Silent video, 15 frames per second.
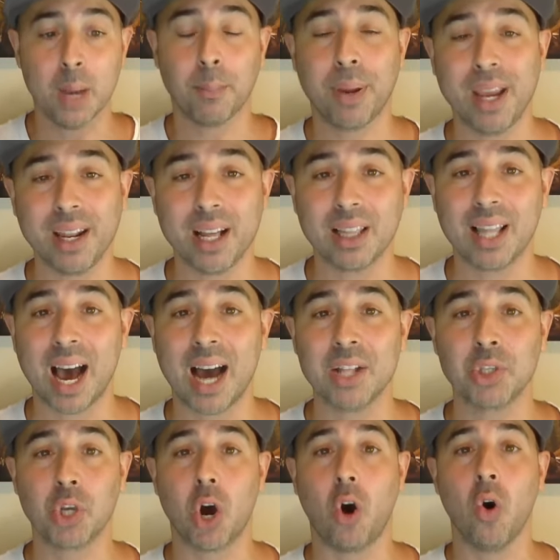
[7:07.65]
Pete
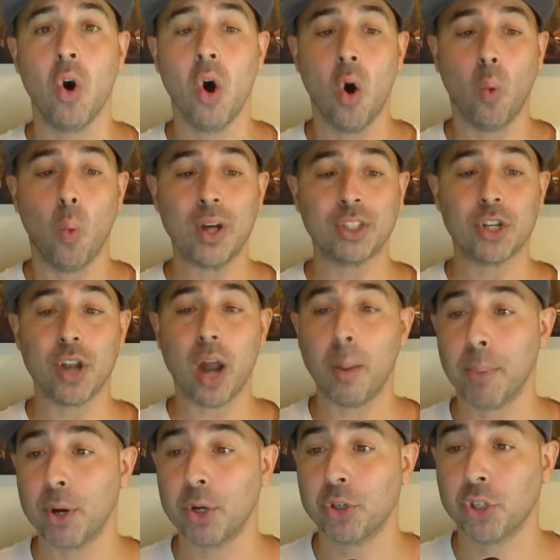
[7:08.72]
Alonso was
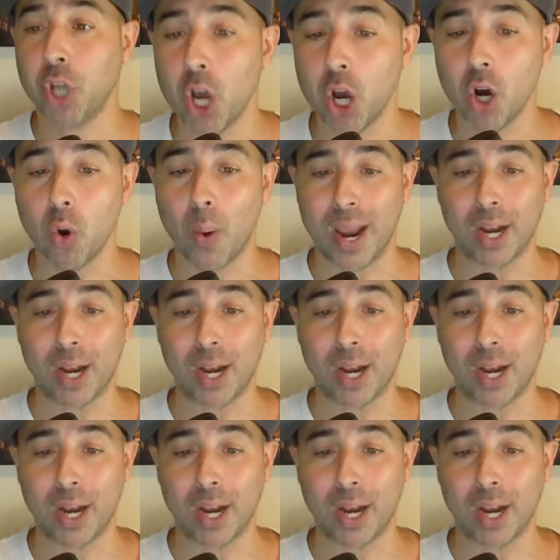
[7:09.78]
number two